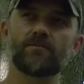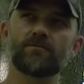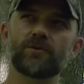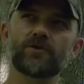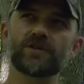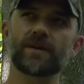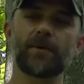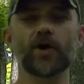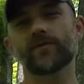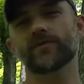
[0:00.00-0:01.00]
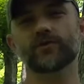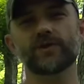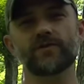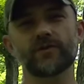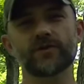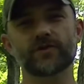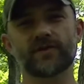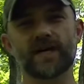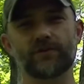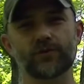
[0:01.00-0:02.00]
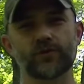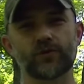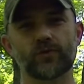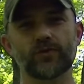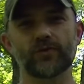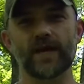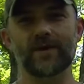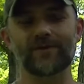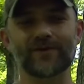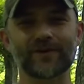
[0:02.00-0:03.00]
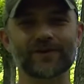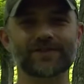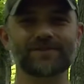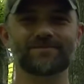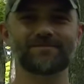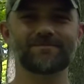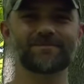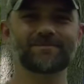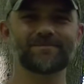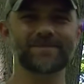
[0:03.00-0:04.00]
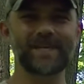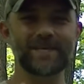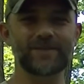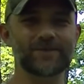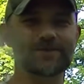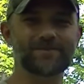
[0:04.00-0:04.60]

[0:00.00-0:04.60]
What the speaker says: using a part of a tree for a survival tool. We'll do that one first. Stay tuned.